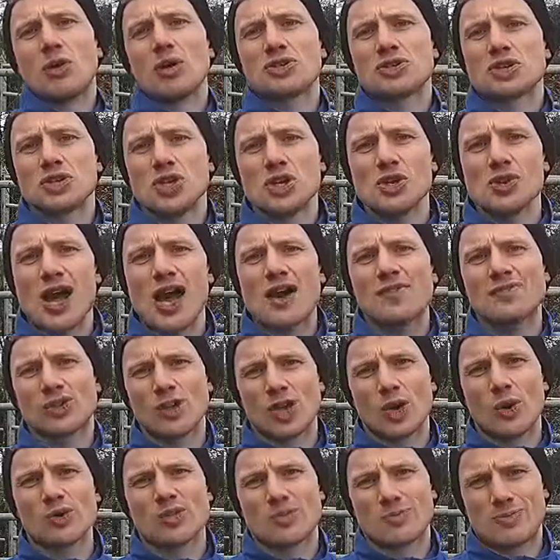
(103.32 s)
What you do have
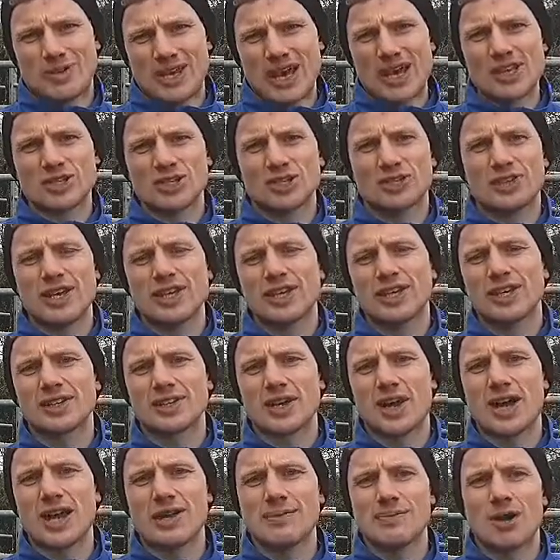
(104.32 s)
though is a potential
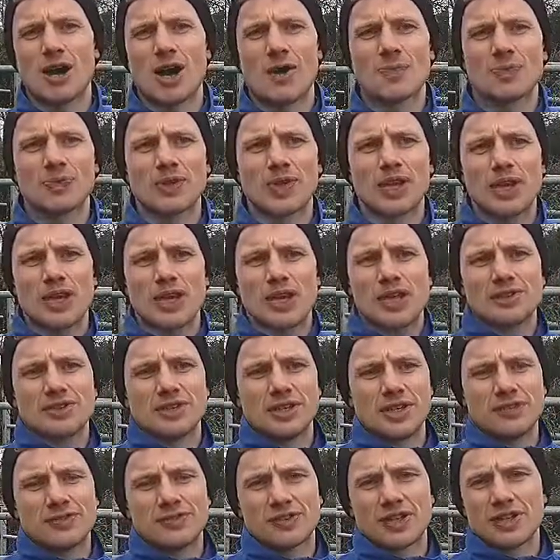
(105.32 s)
ticking time bomb,
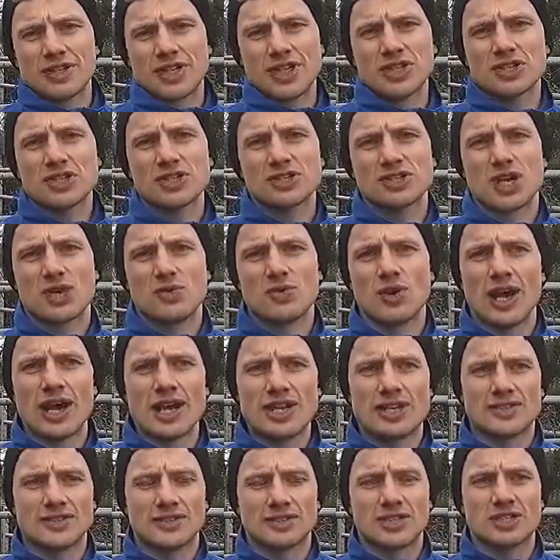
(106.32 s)
that if conditions are
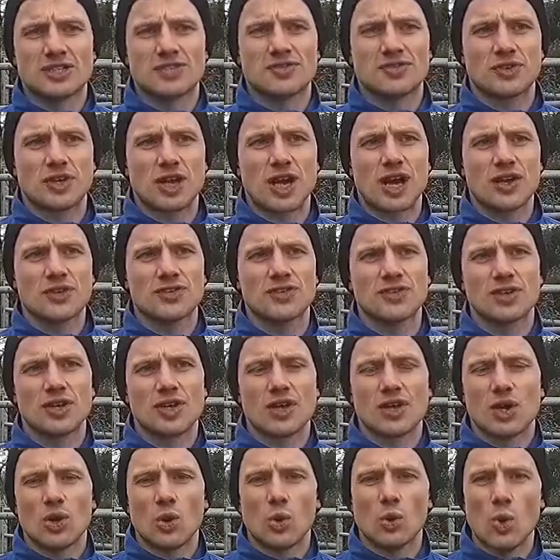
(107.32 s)
right, that you've got
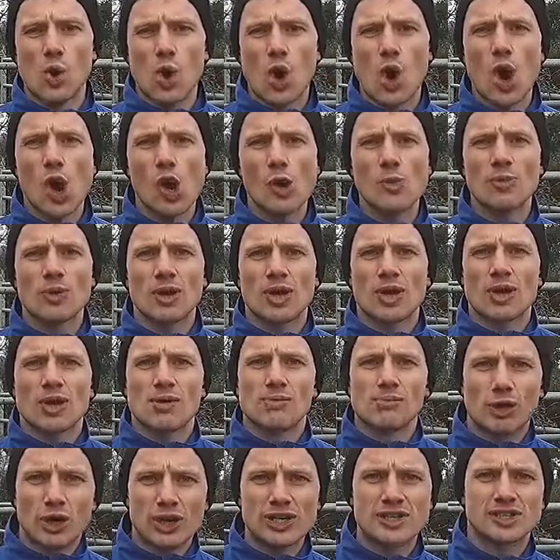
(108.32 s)
warm,
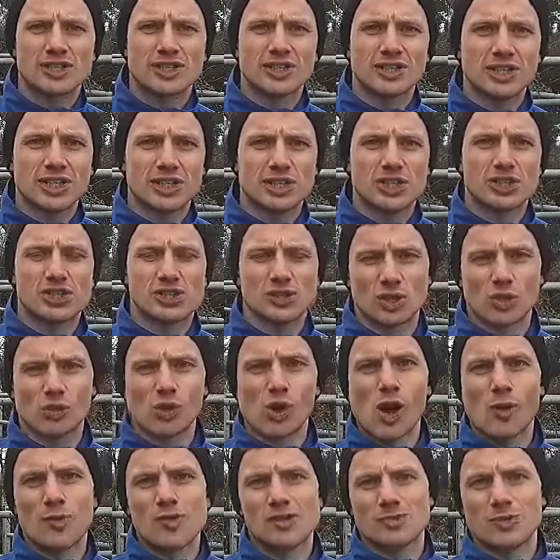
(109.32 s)
moist conditions, so
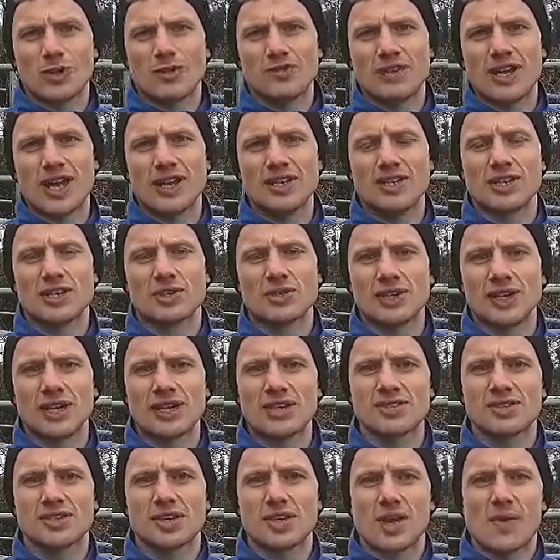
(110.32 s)
warm is above 10
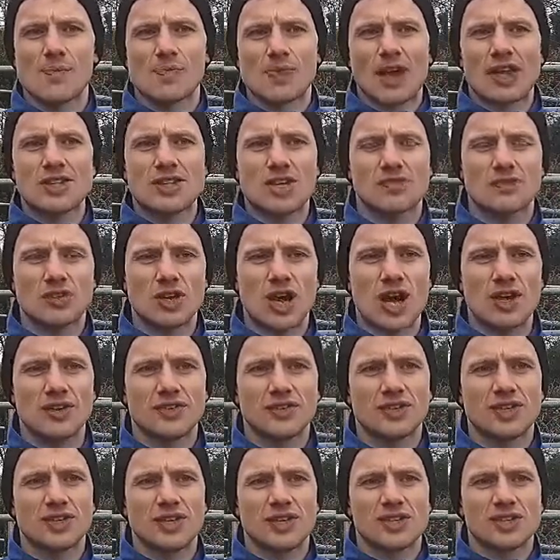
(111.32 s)
degrees, and you've
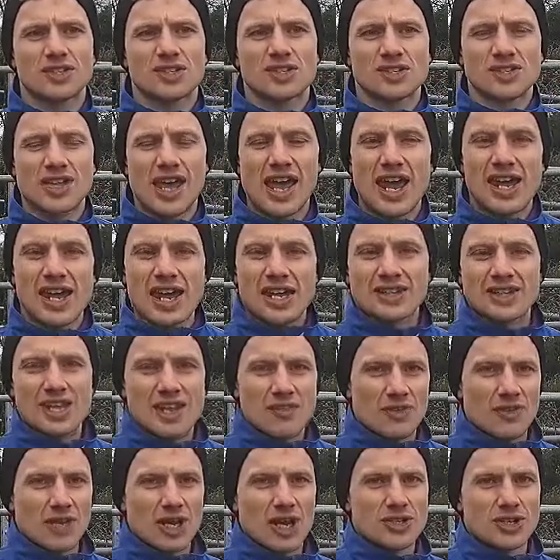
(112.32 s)
got snail
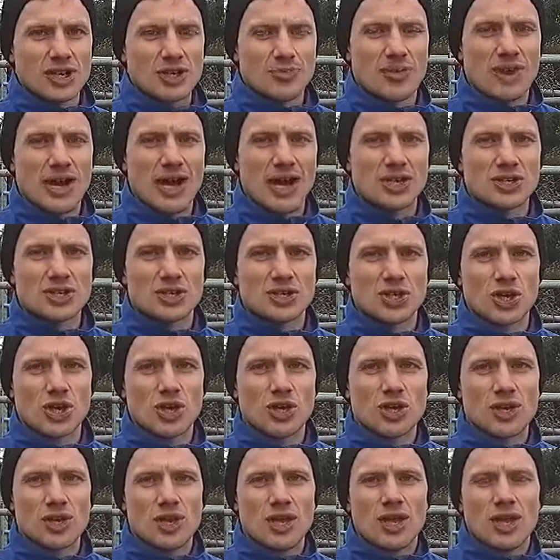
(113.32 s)
activity on your
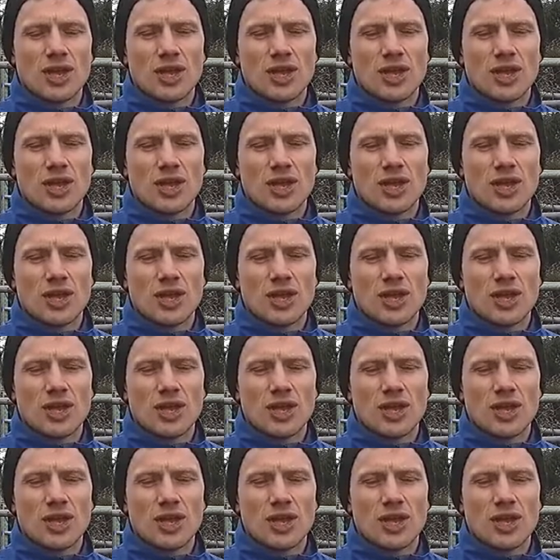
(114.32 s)
pasture,